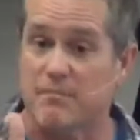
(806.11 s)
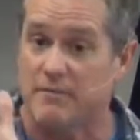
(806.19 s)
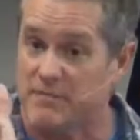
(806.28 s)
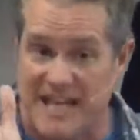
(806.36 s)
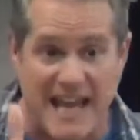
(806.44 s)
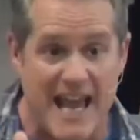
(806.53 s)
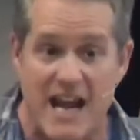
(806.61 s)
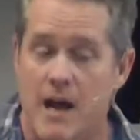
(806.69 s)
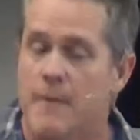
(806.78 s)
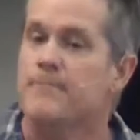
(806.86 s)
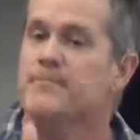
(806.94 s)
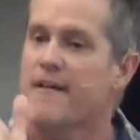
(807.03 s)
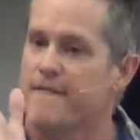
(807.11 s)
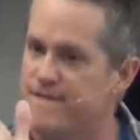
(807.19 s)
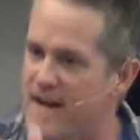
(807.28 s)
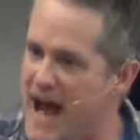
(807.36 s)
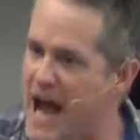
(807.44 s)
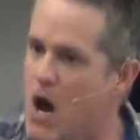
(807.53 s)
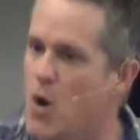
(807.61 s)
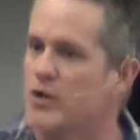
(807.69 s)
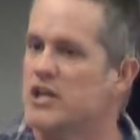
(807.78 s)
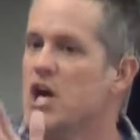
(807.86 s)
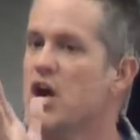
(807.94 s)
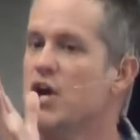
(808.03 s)
But Deanna
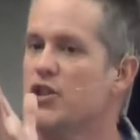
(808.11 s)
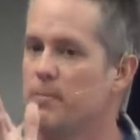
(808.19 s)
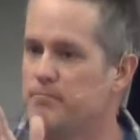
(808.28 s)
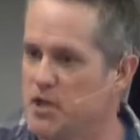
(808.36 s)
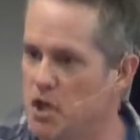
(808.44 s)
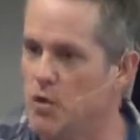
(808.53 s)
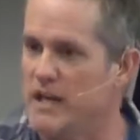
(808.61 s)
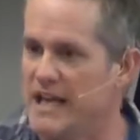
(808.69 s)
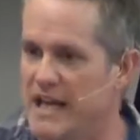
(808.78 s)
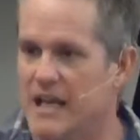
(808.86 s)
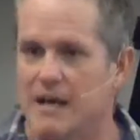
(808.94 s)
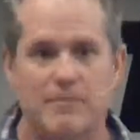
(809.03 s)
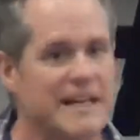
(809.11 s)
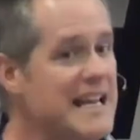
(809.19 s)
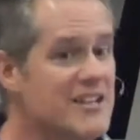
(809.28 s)
found the beauty in him.